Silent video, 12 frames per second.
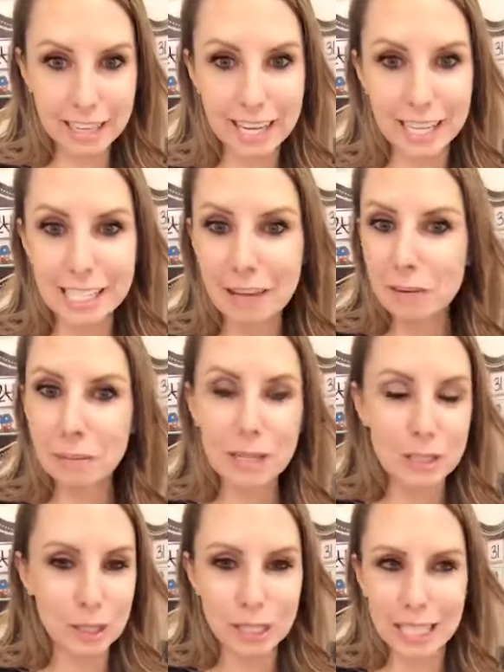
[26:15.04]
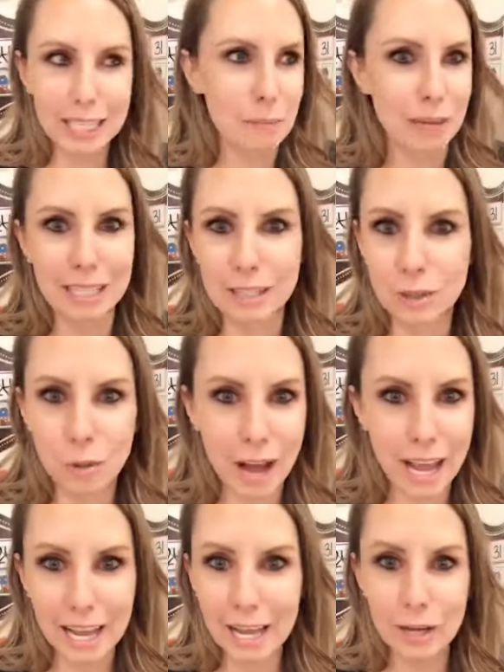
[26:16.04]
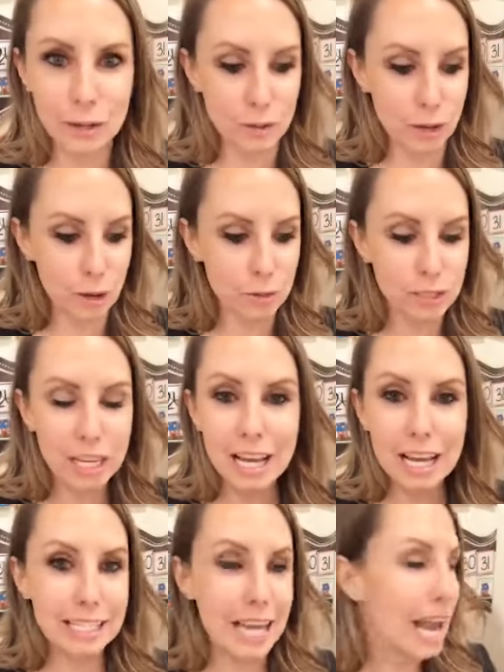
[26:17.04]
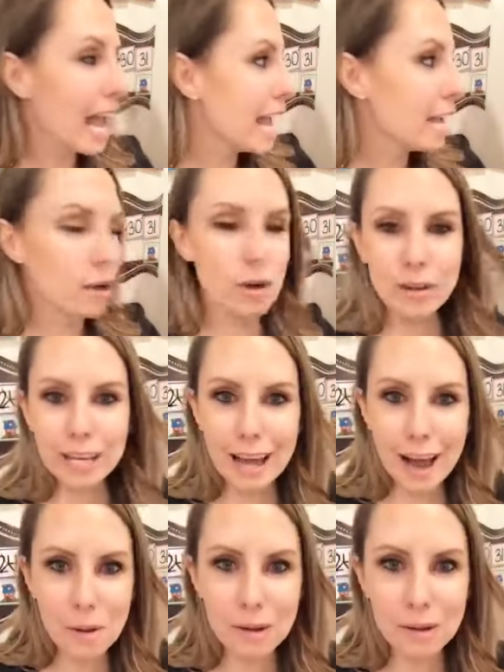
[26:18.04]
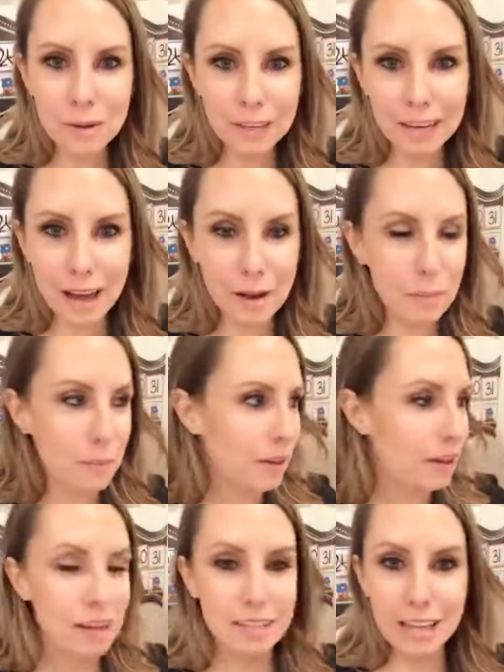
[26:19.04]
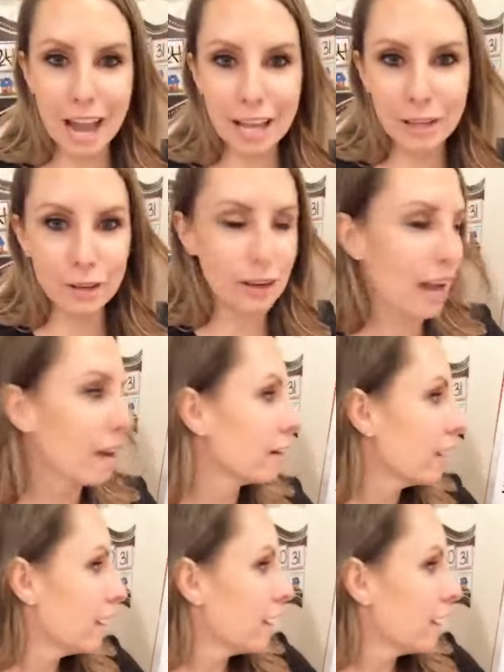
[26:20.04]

because everybody's looking at them. It gets quiet. Who knows? Say, hey, who can help? Who can help Tyler out?